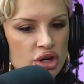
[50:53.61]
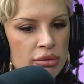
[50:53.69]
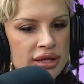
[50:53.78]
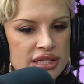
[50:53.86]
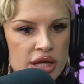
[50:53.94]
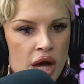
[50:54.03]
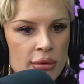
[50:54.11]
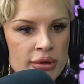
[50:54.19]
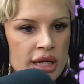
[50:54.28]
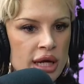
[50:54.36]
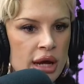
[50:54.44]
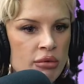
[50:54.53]
Nobody's
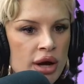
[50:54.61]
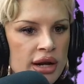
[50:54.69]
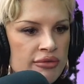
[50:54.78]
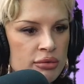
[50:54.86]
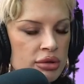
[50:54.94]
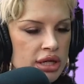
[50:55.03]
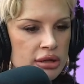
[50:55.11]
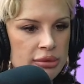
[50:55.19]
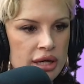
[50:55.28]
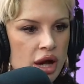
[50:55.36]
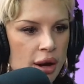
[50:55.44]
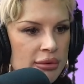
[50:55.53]
coming. I want everybody to be
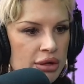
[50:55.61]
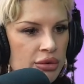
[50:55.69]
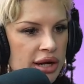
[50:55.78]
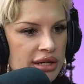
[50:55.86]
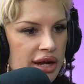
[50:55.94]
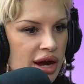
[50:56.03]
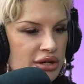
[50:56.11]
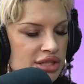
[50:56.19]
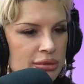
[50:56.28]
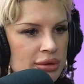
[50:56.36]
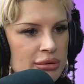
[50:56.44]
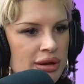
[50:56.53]
coming right now.
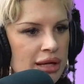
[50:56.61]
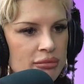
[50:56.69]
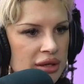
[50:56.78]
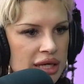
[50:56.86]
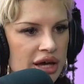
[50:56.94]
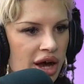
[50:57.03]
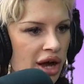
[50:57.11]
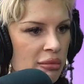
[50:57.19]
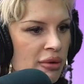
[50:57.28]
Somebody make me come.